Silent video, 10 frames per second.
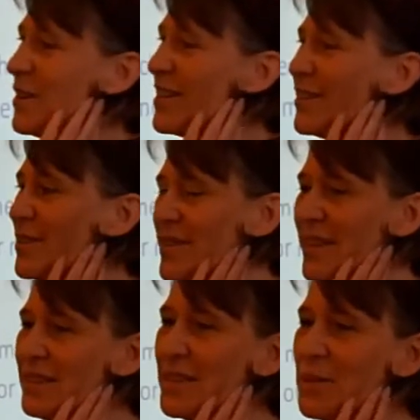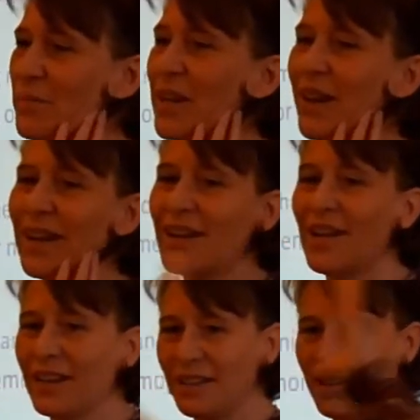one of those things. It's a bit like
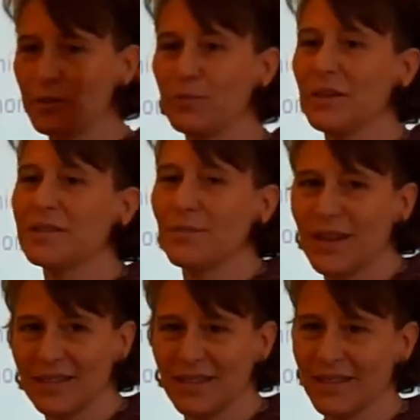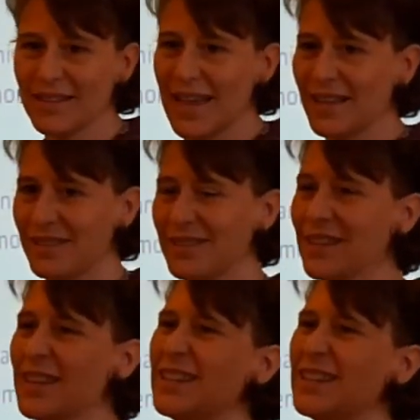learning those big semantic sets.